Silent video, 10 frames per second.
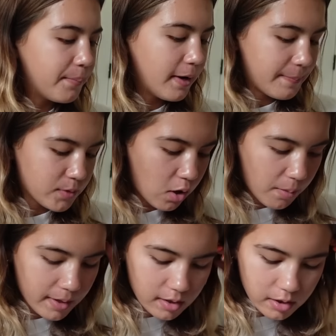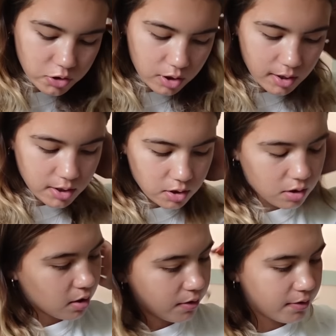But all my electronics
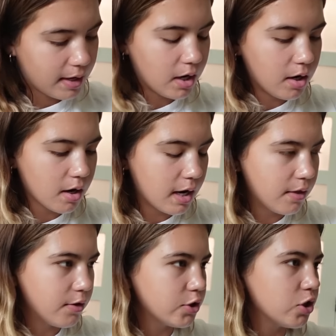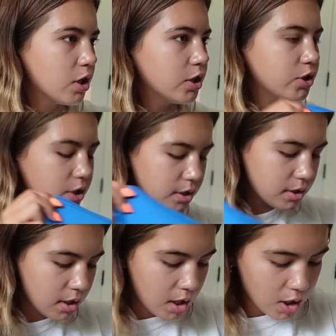are there and they're
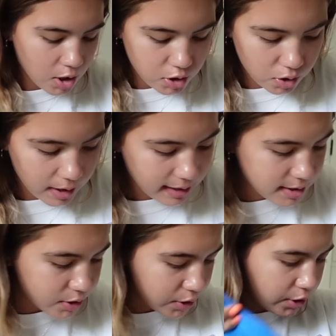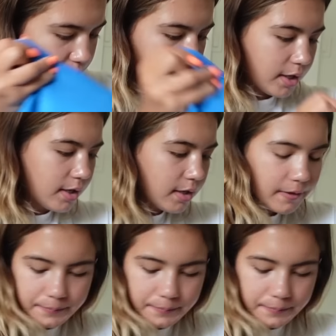chargers, so that's good.